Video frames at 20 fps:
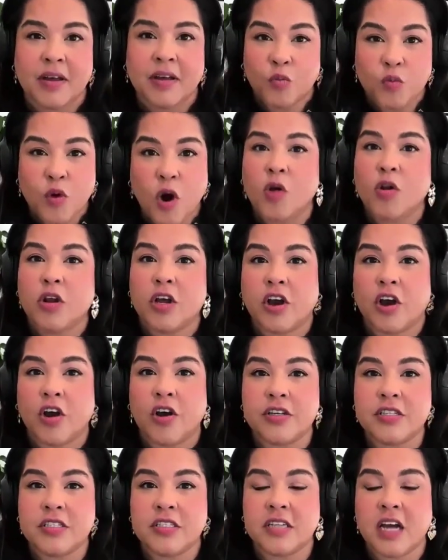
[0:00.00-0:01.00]
roller
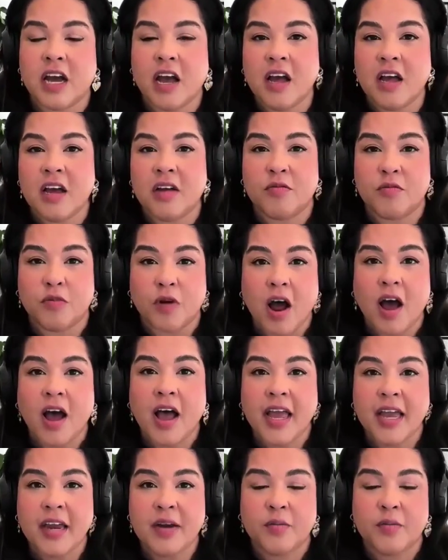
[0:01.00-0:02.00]
coaster
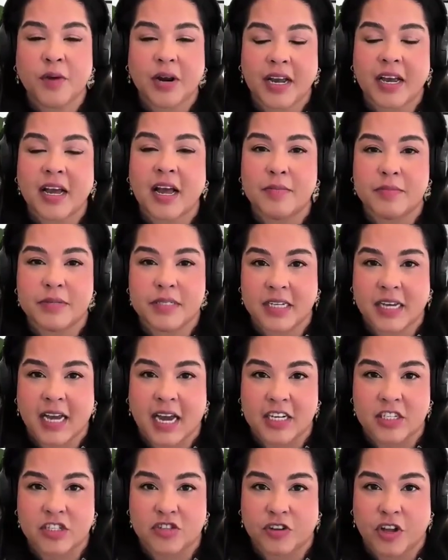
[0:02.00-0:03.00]
ride when it comes to
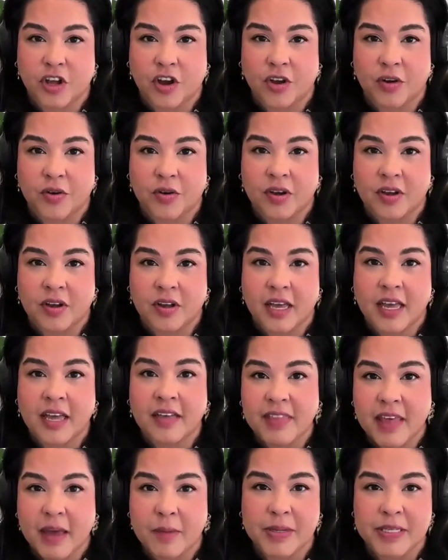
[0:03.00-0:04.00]
cash flow
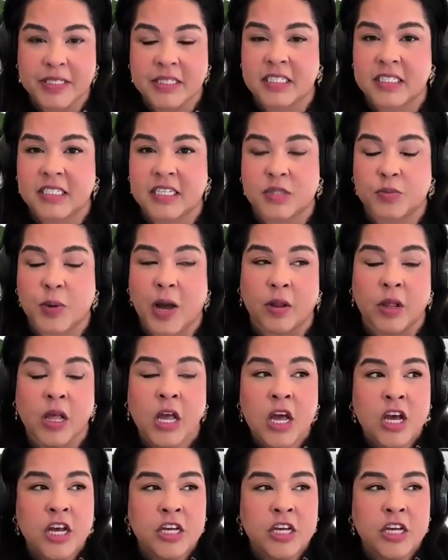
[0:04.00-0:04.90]
in their business as well.